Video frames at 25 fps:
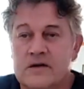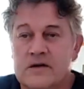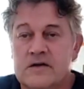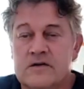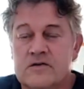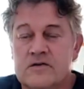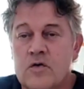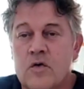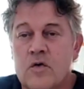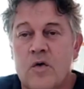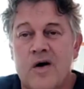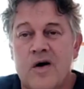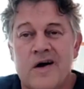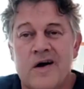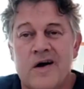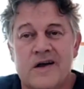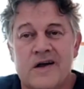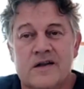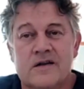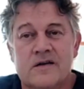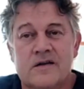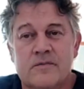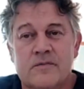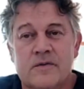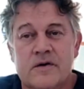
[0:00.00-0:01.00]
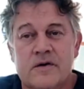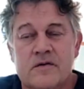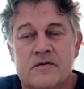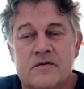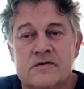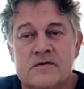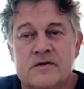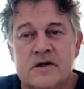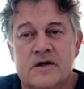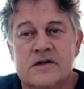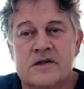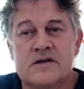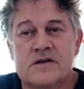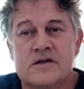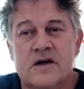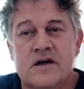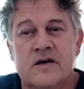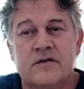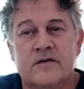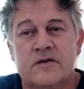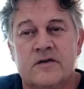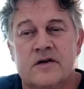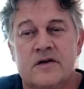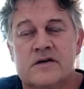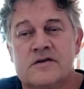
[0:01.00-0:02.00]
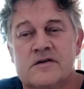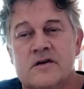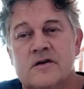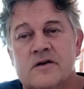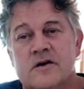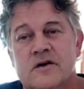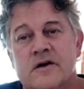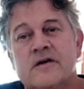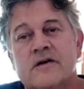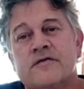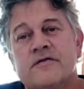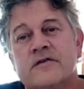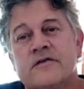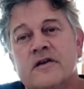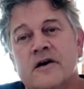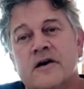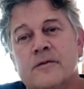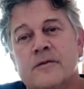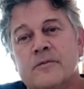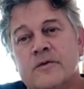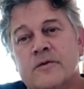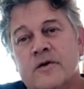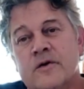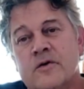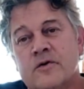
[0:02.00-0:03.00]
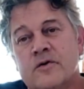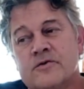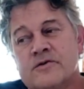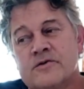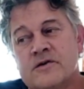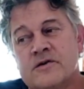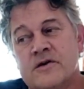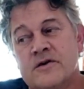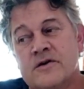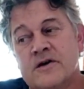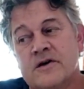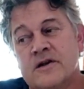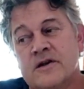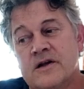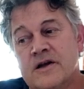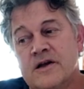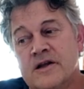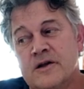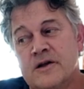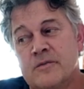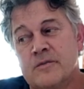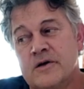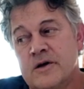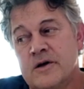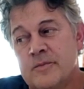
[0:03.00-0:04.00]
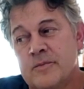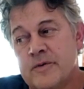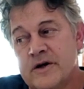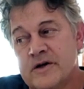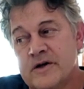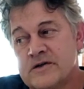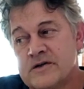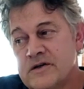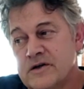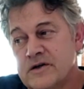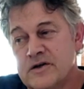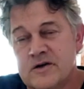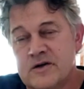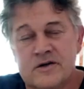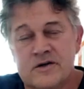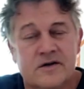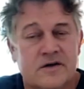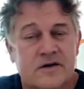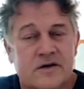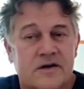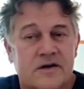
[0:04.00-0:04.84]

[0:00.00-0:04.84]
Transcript: It's quiet, because that saves us a lot of time, because you hear the enemy approaching you.